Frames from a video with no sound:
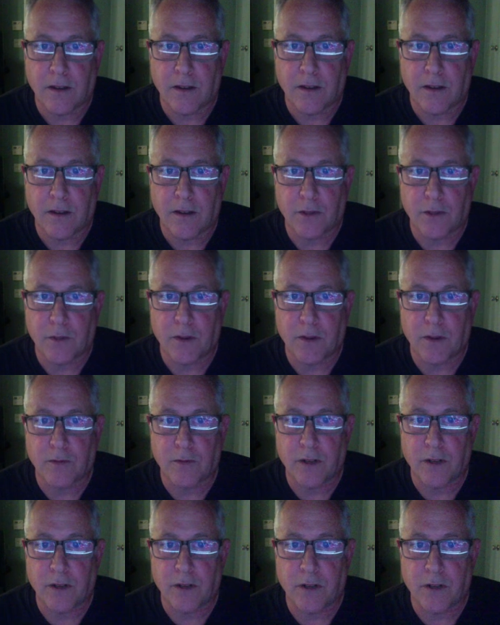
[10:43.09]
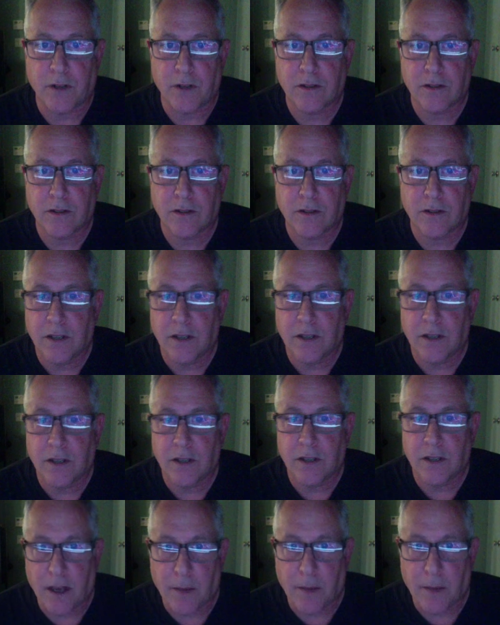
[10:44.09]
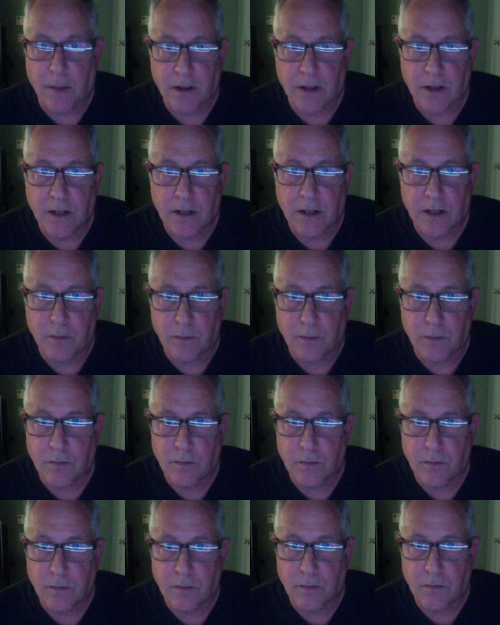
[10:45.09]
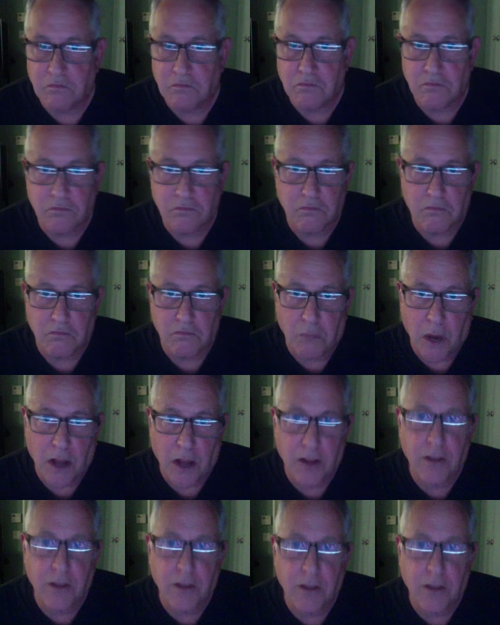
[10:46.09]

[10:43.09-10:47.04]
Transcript: push above 20,000 could happen in the next month.